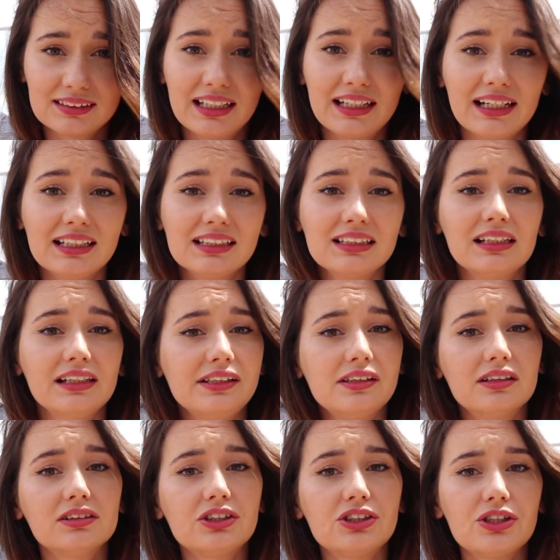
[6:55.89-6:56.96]
It is
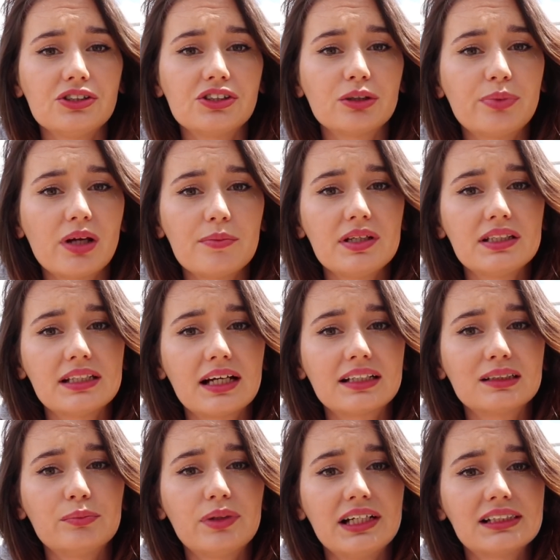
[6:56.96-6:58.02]
illegal to choose your baby's
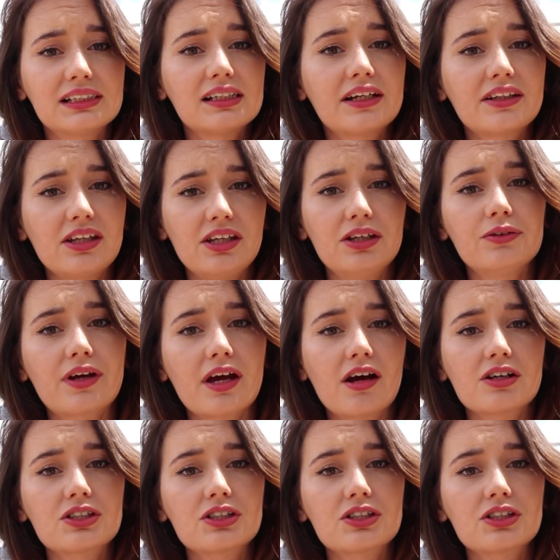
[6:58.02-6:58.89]
sex in places like the U K,